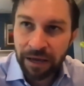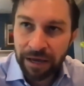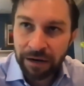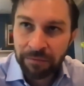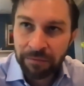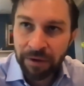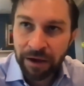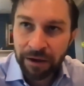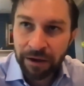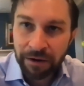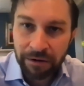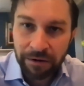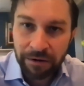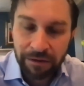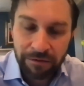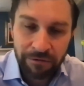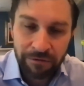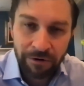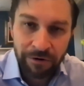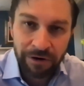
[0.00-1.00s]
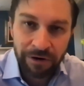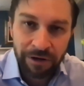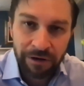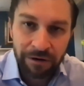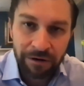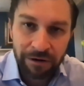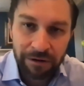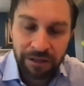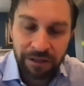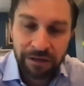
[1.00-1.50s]
N M N thrown in.
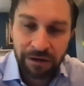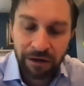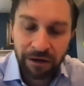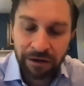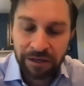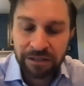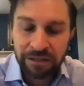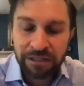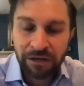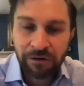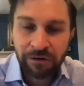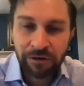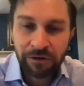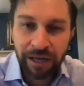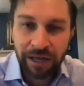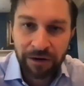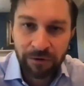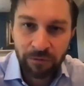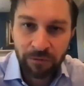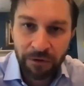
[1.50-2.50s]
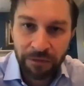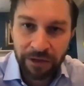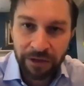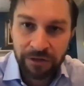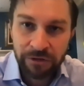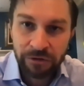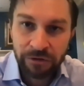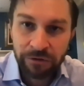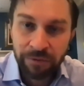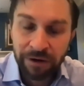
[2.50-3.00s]
The, I can tell you later what they
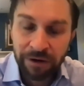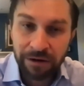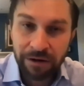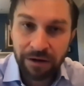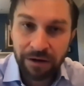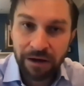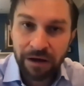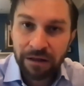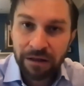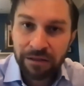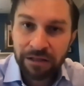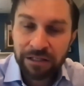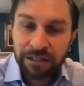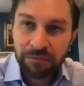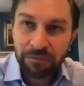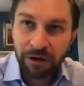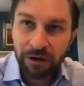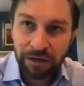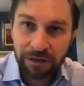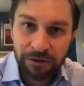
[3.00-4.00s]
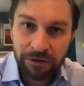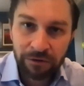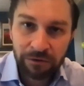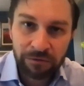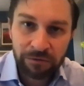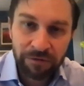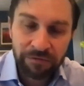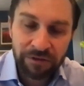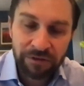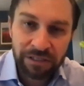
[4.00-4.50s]
do, but these are molecules we've
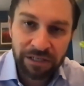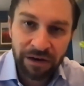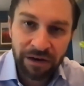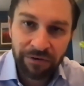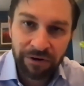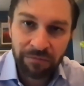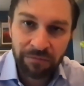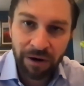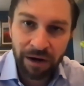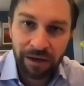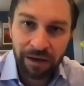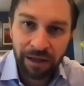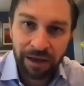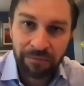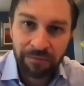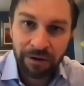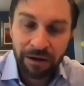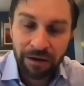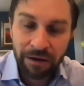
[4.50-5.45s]
discovered in my lab